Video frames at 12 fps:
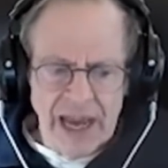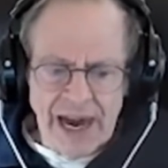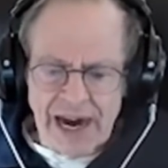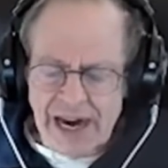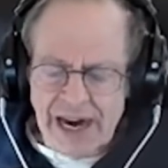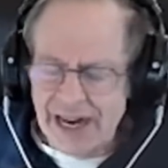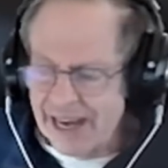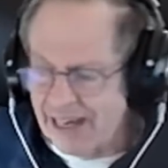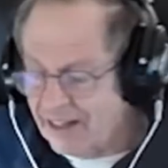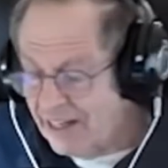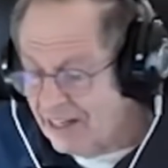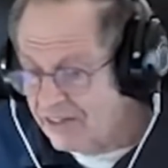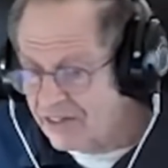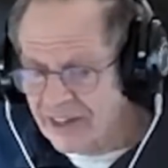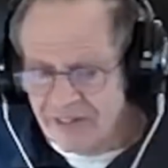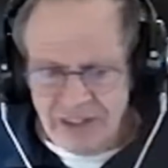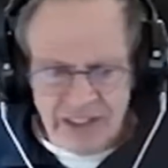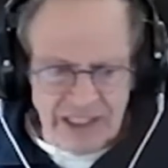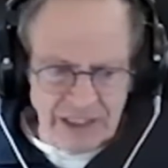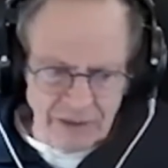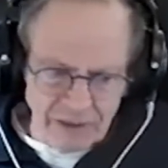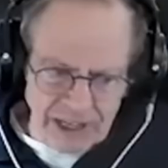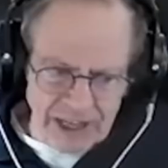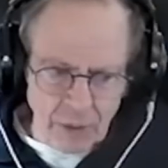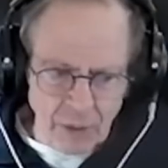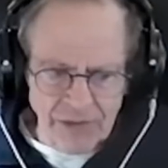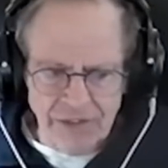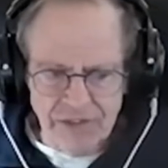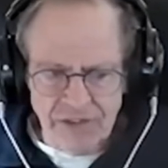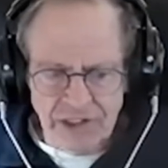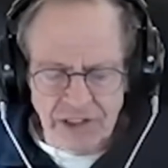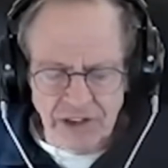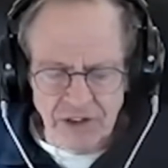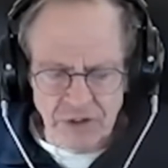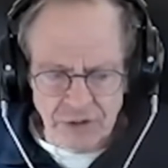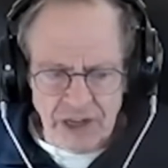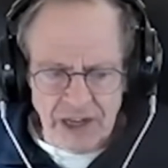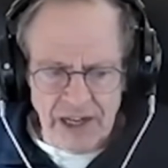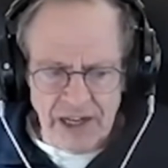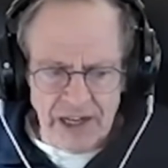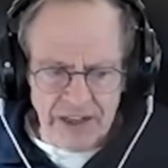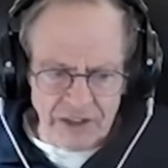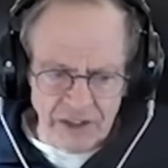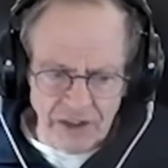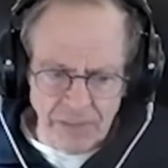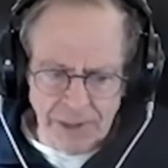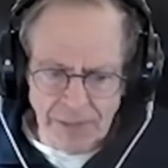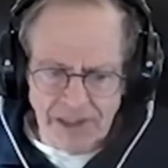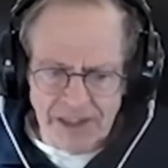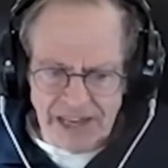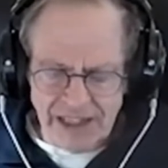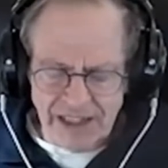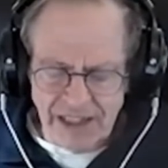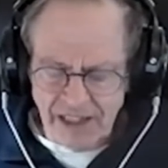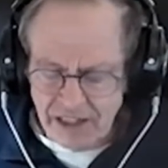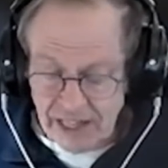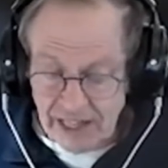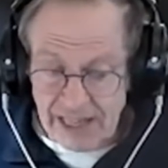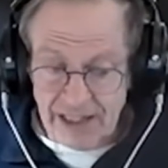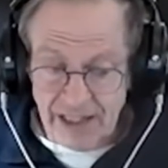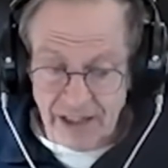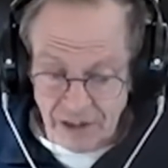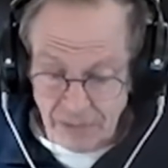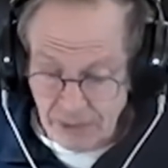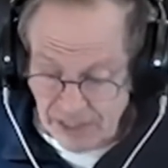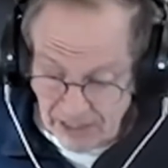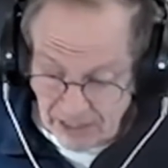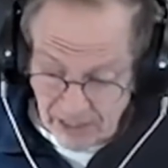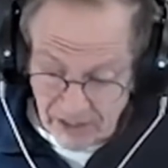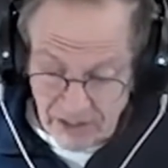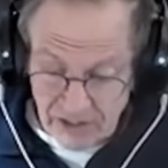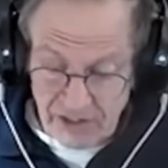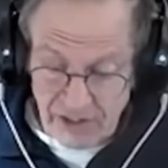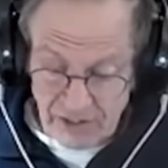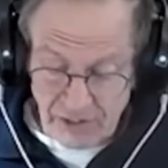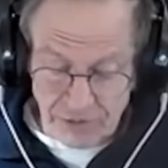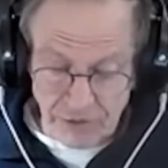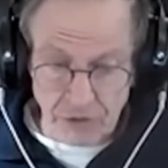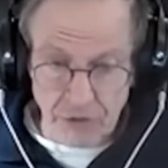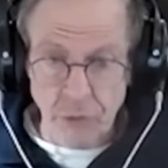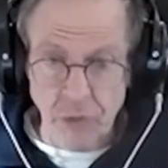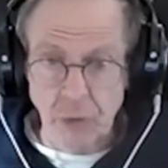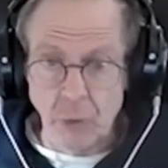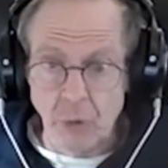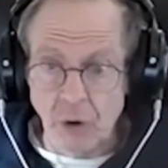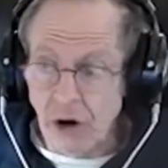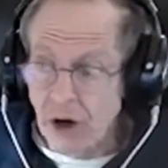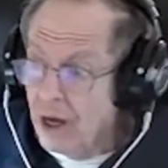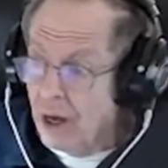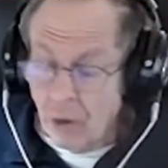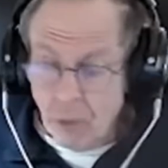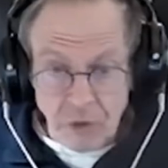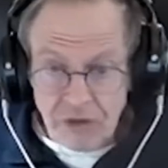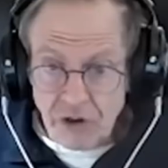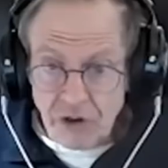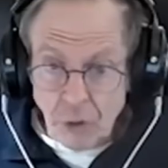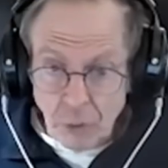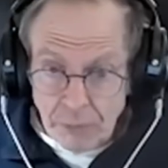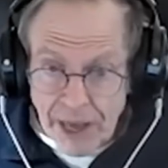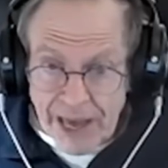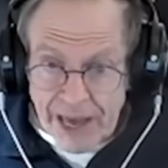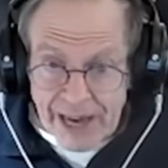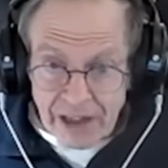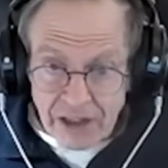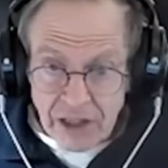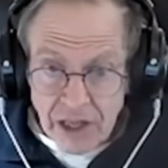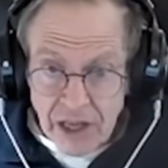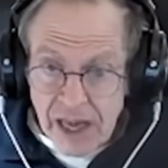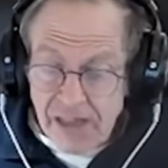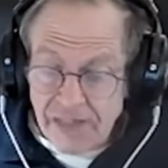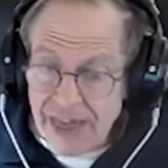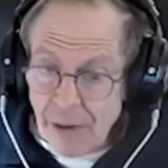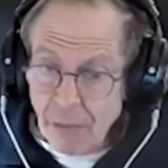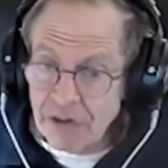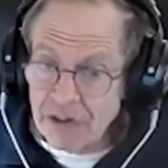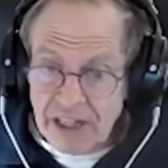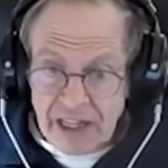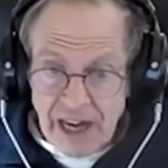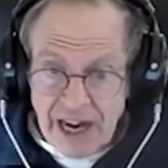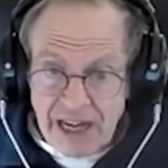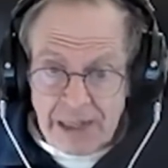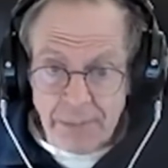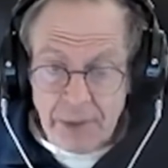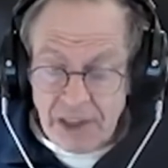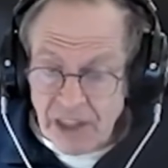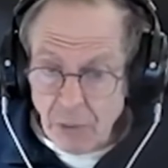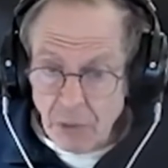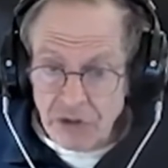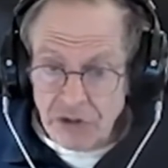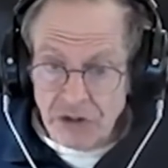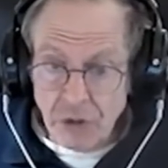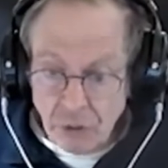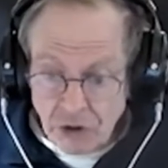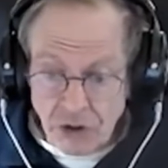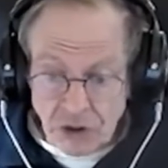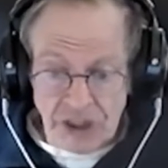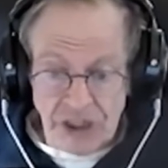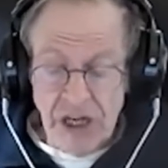1870, not quite 50 years, to maybe 1910, to the beginning of the First World War, was gold-backed. That was an economy that was so good,